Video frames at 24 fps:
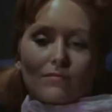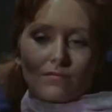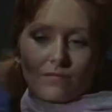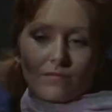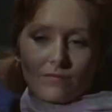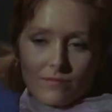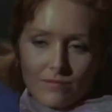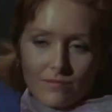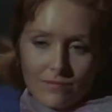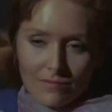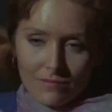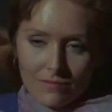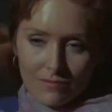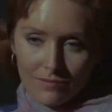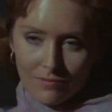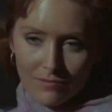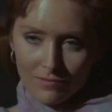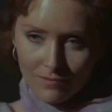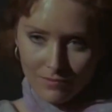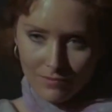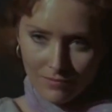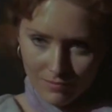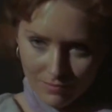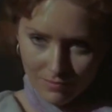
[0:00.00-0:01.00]
a
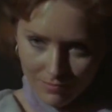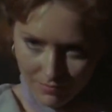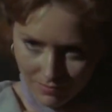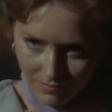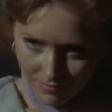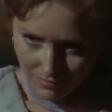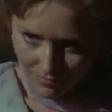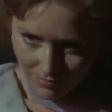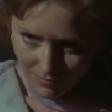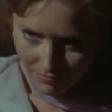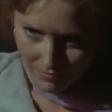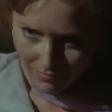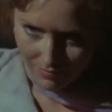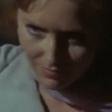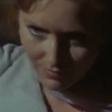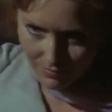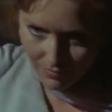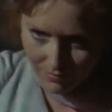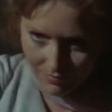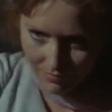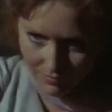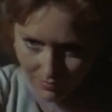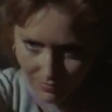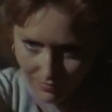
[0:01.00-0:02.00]
scientist and ex-girlfriend of
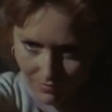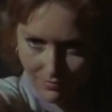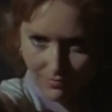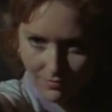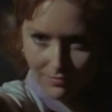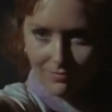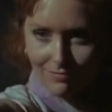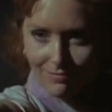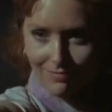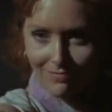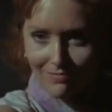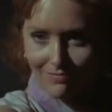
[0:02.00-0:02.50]
Captain Kirk's,